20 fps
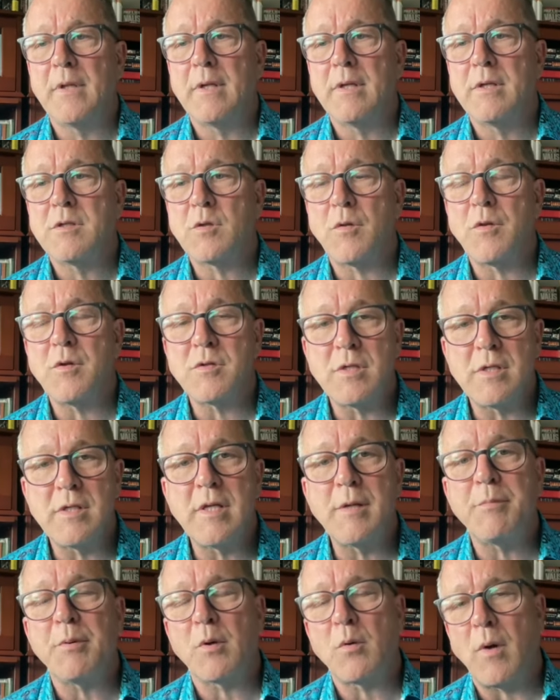So there's a
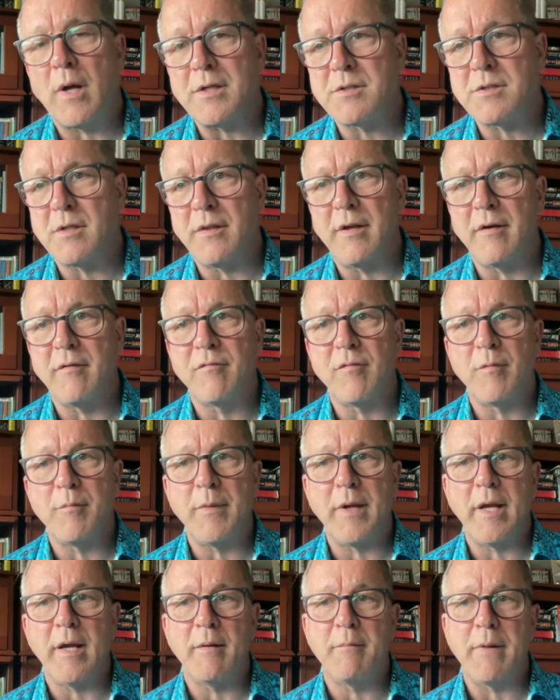deeper question there for
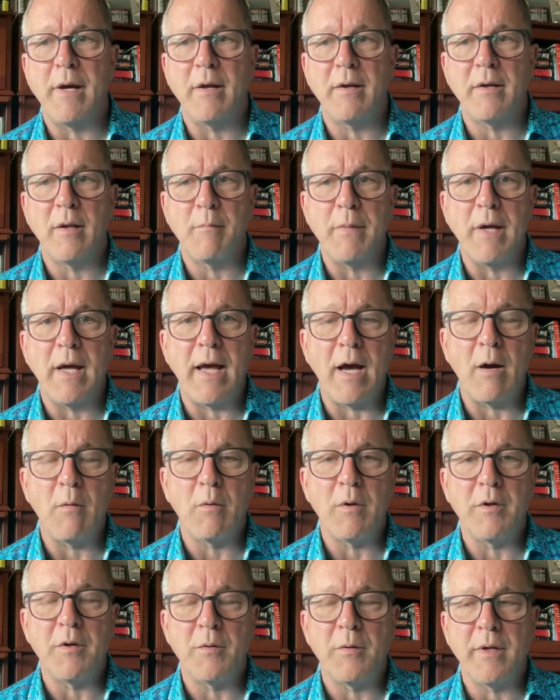me about how
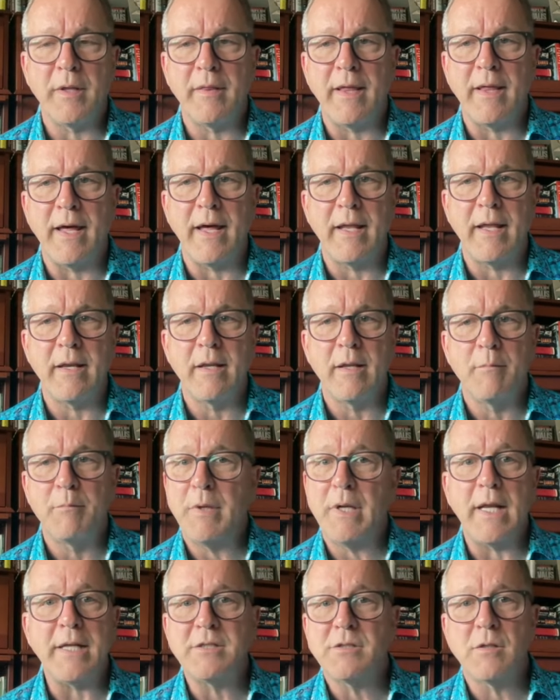we're doing that.
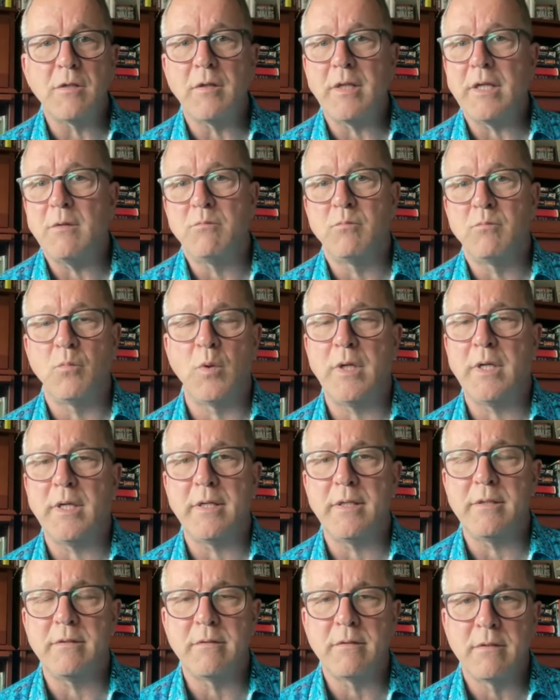But I certainly
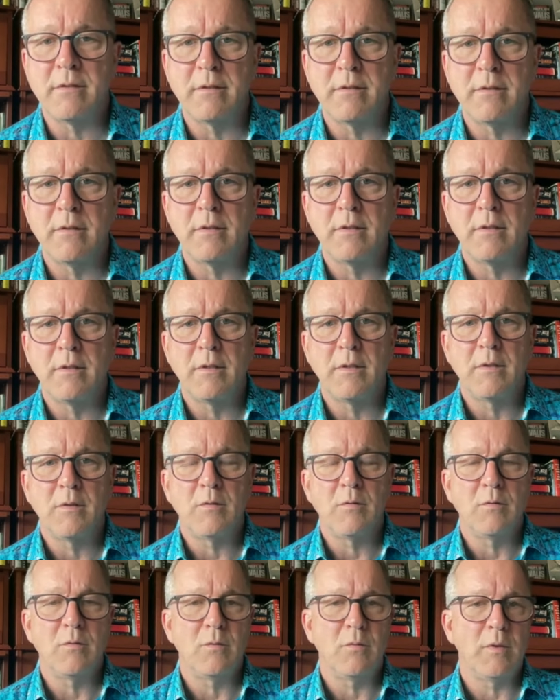wouldn't
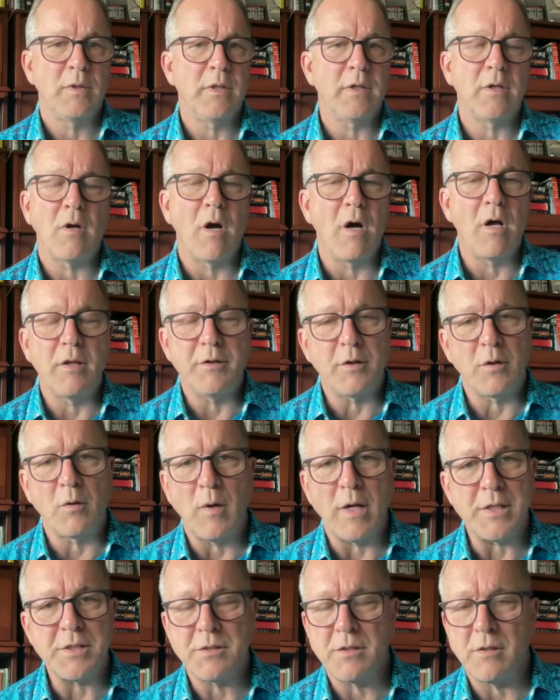call into
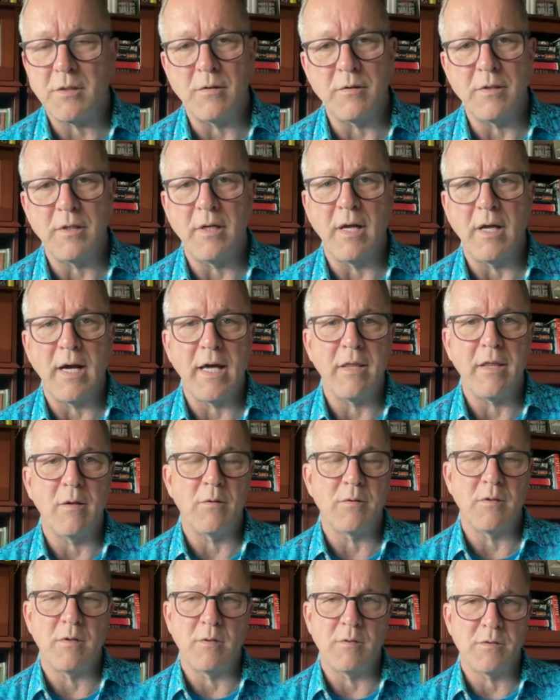question or deny
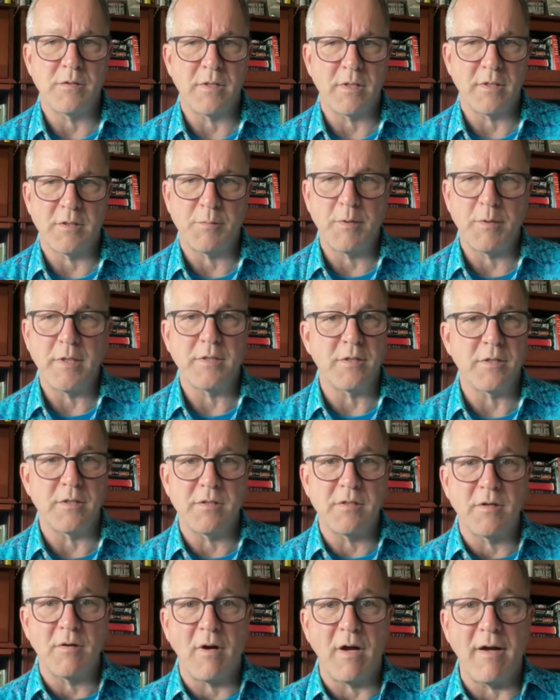those
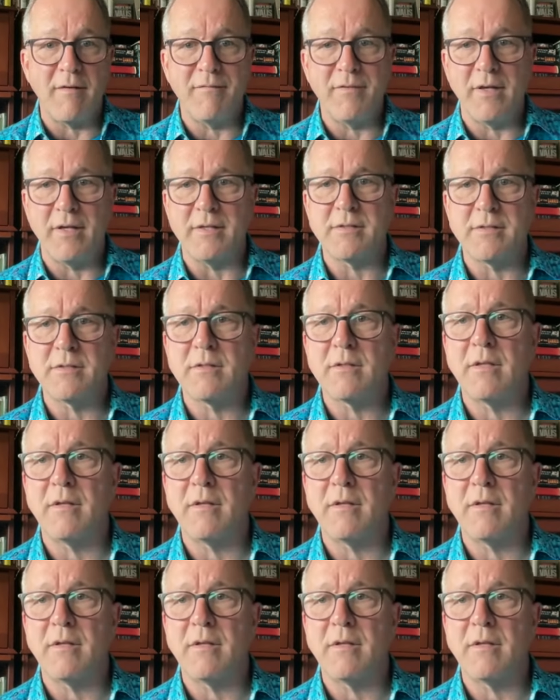experiences. They're obvious.